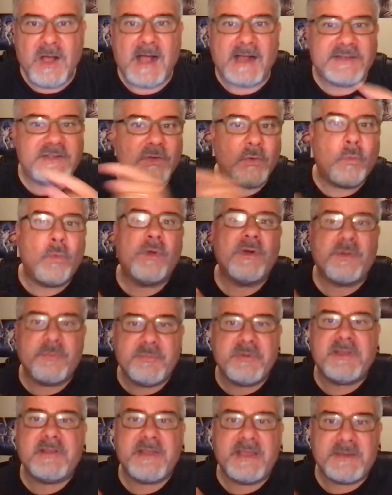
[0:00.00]
I don't want to
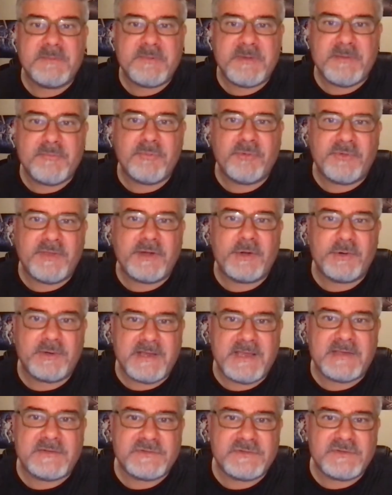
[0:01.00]
be like people that are
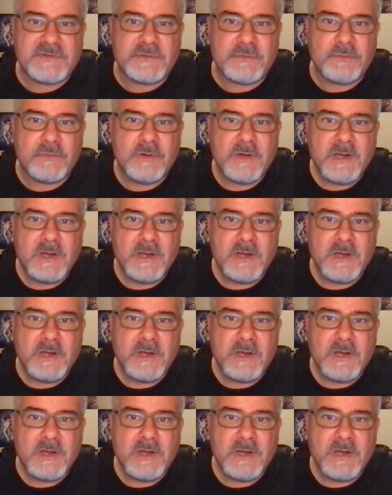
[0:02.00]
against you.